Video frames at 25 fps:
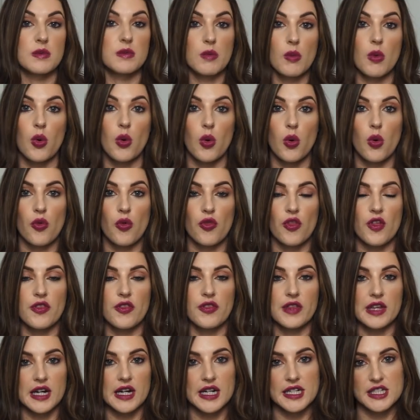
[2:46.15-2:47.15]
more than
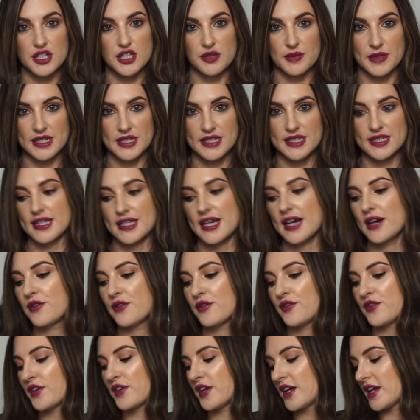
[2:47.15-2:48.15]
the item
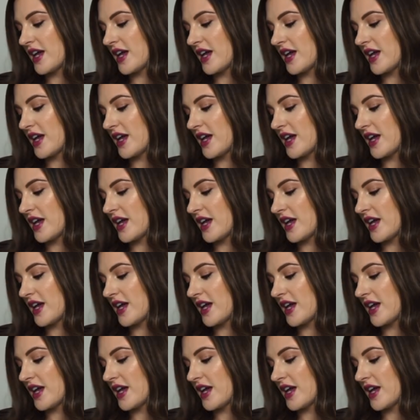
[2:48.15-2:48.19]
itself.